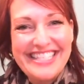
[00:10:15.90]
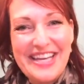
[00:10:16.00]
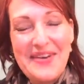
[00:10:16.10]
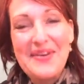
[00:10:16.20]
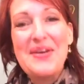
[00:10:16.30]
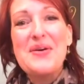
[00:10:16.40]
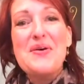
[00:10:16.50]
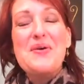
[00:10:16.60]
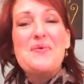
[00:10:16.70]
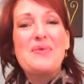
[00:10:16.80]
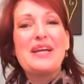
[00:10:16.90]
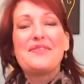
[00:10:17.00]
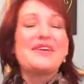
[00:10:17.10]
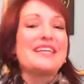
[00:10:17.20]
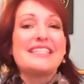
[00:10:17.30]
so,
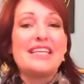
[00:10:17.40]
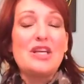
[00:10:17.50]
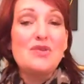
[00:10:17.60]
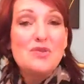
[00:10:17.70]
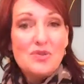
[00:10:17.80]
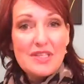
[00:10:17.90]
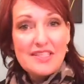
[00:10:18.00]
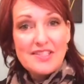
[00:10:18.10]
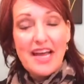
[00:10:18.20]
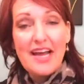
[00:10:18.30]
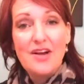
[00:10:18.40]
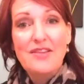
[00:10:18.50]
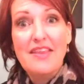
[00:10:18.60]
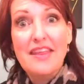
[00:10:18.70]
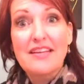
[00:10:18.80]
whatever it is that you truly desire and
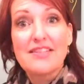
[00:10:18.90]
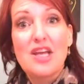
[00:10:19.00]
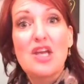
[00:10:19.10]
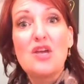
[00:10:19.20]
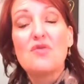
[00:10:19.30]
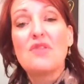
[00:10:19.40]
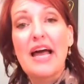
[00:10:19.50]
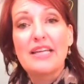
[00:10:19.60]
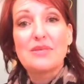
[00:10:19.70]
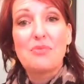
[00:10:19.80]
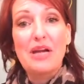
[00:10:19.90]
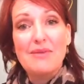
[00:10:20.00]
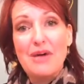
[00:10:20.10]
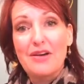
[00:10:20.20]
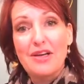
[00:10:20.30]
the things that you like to bring
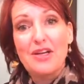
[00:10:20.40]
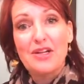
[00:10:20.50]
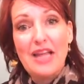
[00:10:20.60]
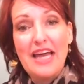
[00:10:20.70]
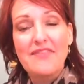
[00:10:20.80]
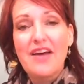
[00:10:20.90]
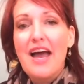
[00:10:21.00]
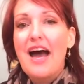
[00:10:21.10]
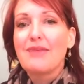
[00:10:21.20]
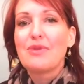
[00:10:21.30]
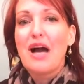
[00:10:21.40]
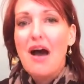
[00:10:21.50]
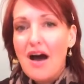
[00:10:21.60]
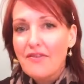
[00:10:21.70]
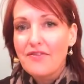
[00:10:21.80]
about in your life, I'm
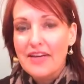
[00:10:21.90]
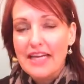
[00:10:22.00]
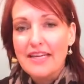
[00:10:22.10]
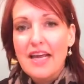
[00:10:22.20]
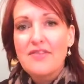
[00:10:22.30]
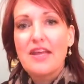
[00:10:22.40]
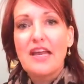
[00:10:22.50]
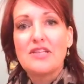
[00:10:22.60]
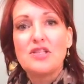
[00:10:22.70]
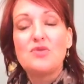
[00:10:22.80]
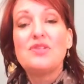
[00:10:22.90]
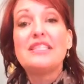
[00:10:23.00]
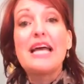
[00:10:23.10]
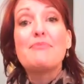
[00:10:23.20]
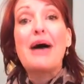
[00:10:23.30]
confident that as you
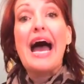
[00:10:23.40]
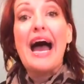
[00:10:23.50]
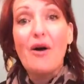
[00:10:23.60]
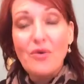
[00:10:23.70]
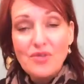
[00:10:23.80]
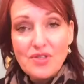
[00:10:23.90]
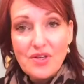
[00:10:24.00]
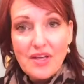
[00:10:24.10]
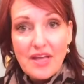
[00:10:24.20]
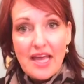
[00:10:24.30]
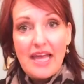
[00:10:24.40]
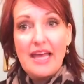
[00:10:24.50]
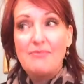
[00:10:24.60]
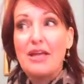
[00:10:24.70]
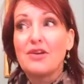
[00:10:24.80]
step out
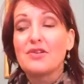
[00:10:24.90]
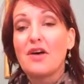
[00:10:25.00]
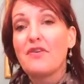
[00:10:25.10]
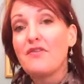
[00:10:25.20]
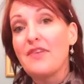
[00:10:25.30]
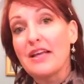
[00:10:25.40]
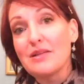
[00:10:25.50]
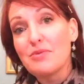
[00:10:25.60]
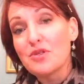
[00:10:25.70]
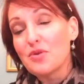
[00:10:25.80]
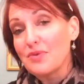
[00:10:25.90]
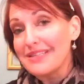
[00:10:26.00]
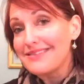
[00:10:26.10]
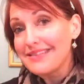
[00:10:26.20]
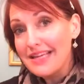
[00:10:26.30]
and make yourself available to
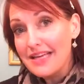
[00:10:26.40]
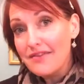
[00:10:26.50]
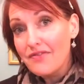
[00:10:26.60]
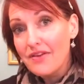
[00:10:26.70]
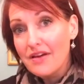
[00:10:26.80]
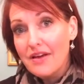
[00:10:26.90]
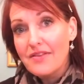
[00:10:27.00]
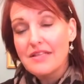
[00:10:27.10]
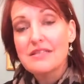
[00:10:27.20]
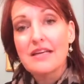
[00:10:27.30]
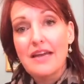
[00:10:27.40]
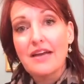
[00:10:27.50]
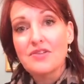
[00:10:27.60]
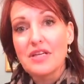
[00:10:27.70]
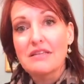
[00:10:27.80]
receive these
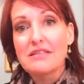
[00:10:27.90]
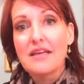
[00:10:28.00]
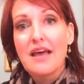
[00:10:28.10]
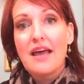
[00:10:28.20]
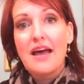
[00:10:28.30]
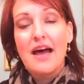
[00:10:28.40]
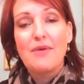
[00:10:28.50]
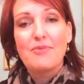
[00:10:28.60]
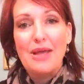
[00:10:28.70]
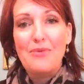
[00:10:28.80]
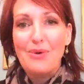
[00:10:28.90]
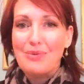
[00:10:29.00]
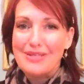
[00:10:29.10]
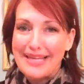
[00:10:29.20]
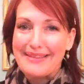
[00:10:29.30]
connections, um, they will
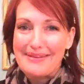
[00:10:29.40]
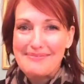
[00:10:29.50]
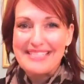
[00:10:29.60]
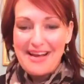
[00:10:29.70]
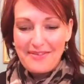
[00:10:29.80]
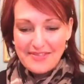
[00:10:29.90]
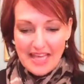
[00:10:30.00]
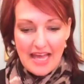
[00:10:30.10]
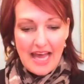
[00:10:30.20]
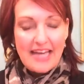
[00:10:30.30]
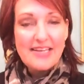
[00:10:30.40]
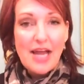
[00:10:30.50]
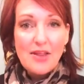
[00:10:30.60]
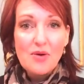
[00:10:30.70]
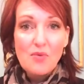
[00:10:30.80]
present themselves.
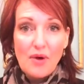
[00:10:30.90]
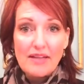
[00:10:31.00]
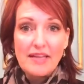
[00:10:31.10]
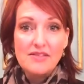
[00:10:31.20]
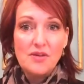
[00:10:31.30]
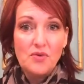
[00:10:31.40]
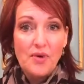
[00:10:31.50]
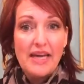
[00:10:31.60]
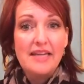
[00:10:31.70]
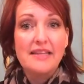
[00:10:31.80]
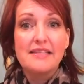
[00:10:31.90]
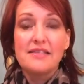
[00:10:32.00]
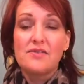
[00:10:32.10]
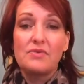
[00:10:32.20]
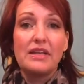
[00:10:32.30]
Another one that's great, and this
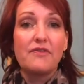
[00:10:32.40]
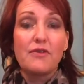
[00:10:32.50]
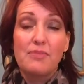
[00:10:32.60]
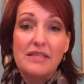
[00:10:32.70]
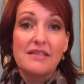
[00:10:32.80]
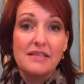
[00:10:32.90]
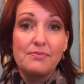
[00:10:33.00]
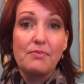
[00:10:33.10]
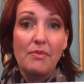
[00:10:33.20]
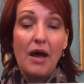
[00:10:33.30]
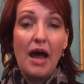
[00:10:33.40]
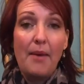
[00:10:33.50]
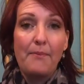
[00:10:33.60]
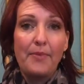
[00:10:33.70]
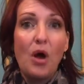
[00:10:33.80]
is really for business
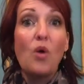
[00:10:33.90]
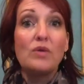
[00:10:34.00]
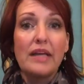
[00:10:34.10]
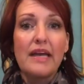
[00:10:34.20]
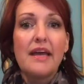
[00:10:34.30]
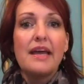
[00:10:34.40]
um, only,